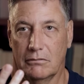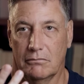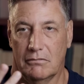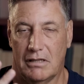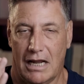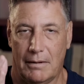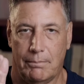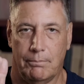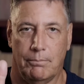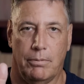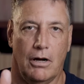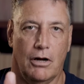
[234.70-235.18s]

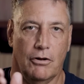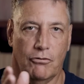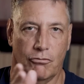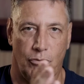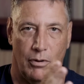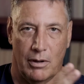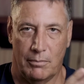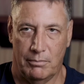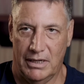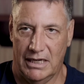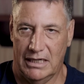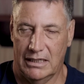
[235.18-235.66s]
That
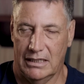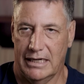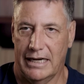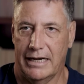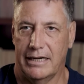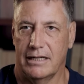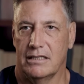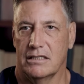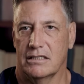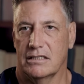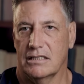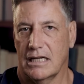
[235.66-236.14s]
pathway being
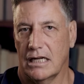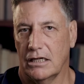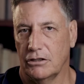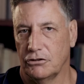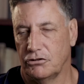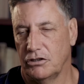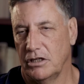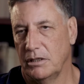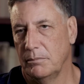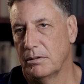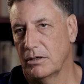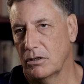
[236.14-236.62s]
led in this
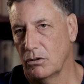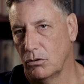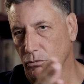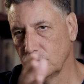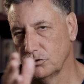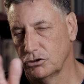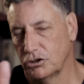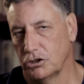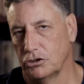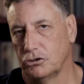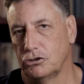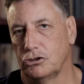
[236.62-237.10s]
country, but
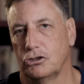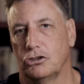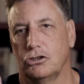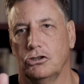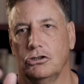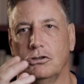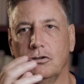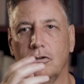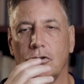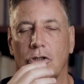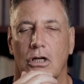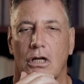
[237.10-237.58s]
also
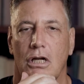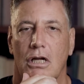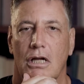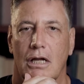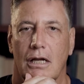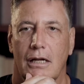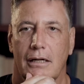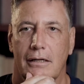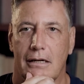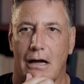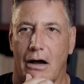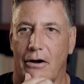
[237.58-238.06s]
true
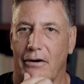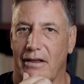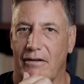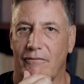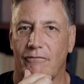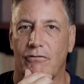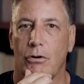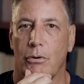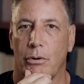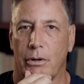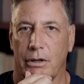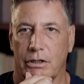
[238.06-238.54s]
now
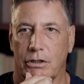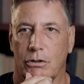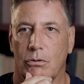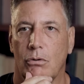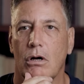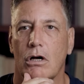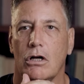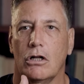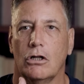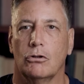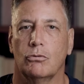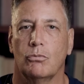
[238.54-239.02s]
everywhere in the
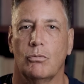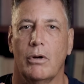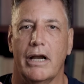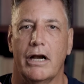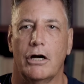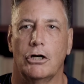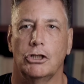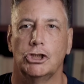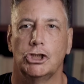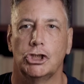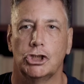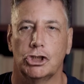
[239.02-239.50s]
world,
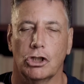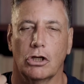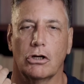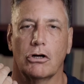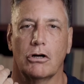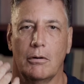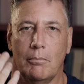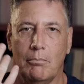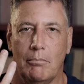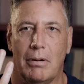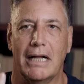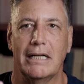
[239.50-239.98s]
where
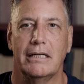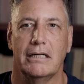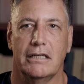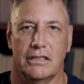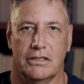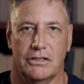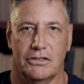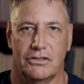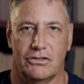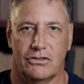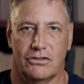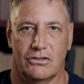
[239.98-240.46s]
sugar
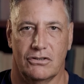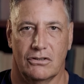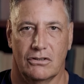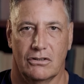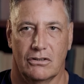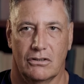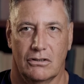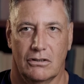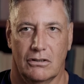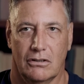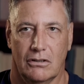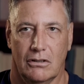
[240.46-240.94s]
abundance,
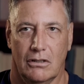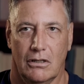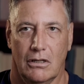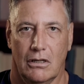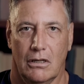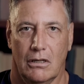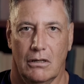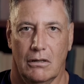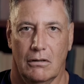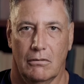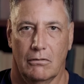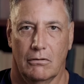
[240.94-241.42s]

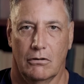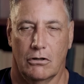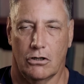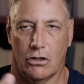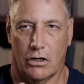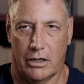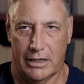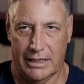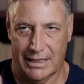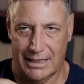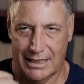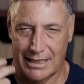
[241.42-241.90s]

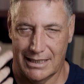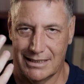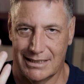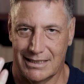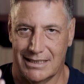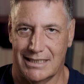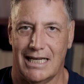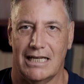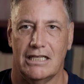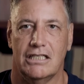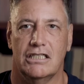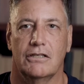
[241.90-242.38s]
chronic
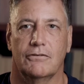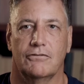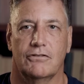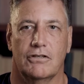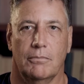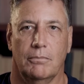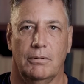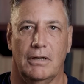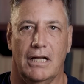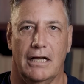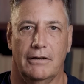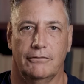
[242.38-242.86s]
excessive
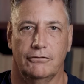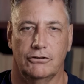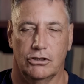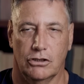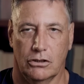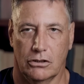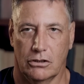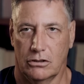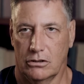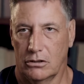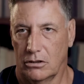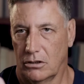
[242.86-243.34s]
supply of
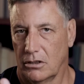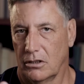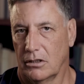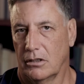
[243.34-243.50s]
sugar,